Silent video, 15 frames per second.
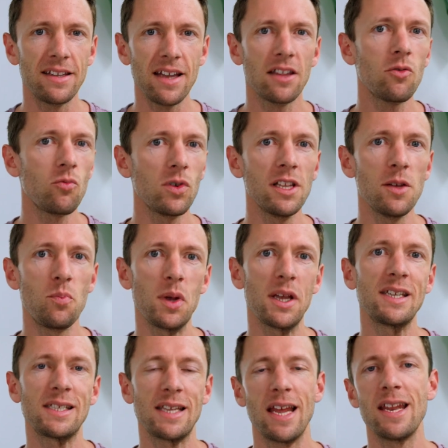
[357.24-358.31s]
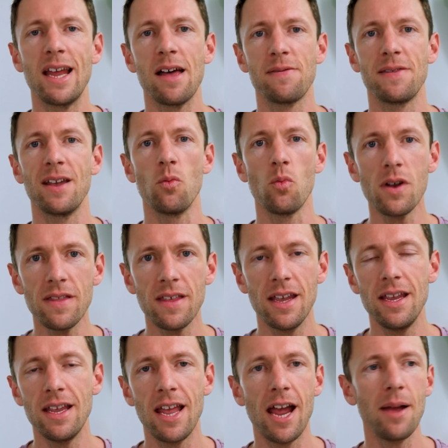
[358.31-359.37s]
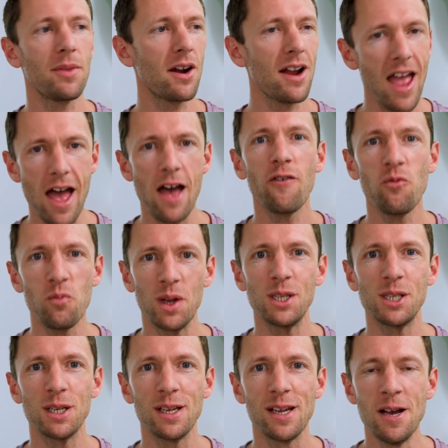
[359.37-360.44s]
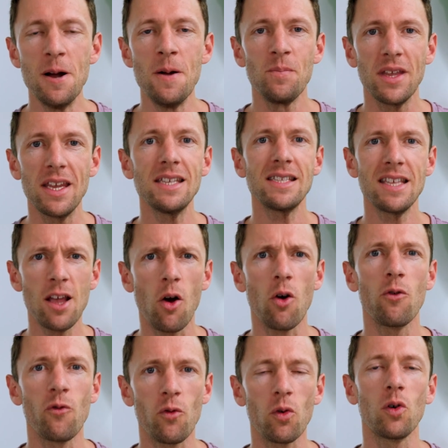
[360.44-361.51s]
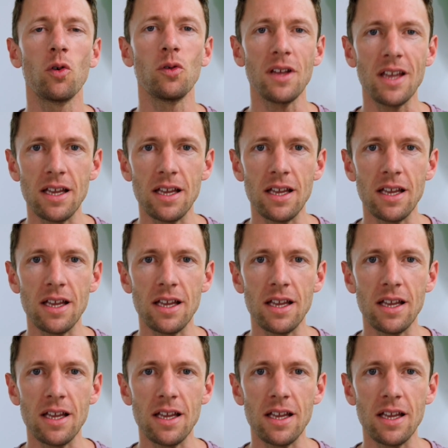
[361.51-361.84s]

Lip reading: And the other really big standout thing with Ecamm that I have mentioned is the overall